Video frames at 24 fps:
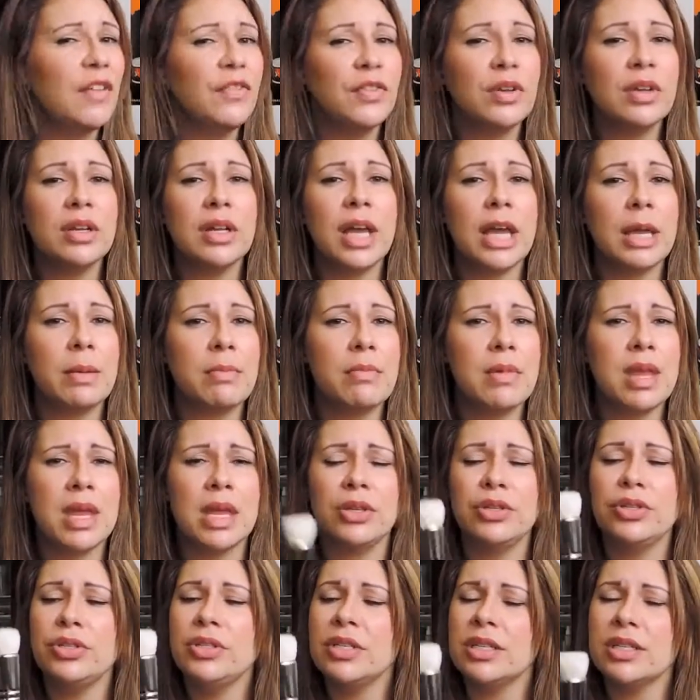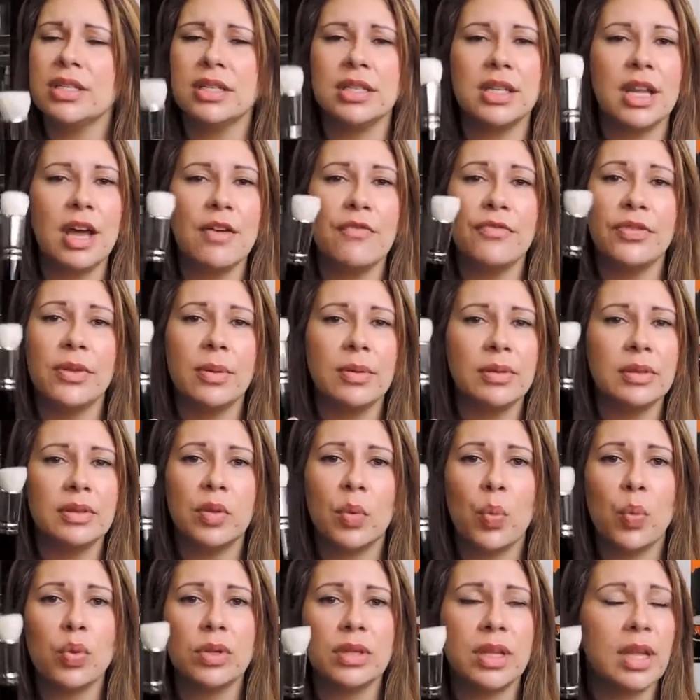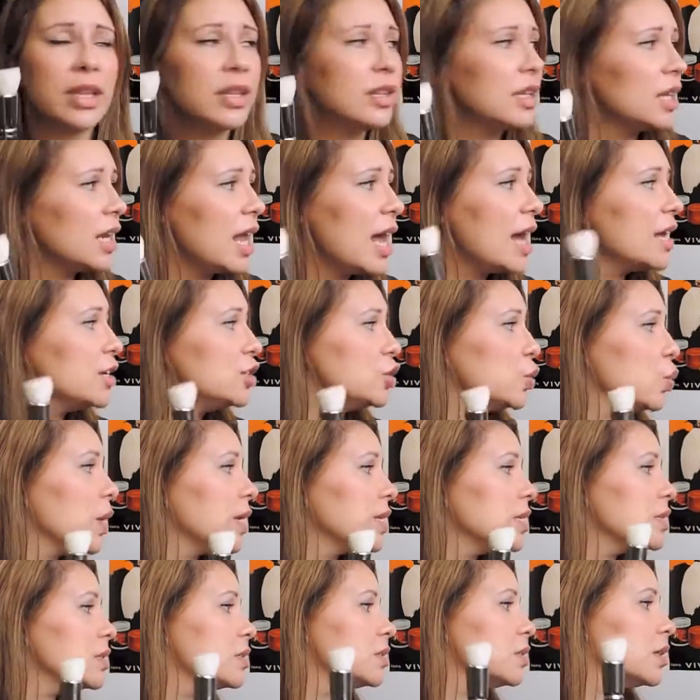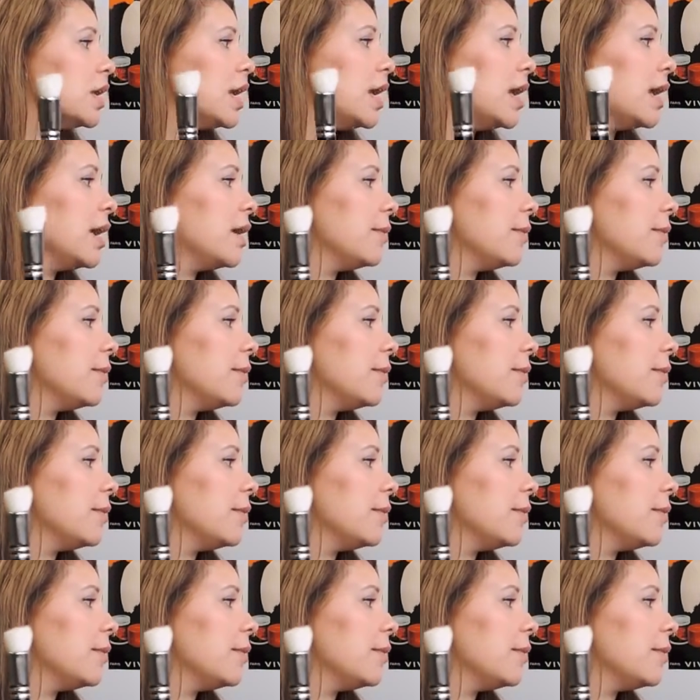If you're like me and you just love the larger ones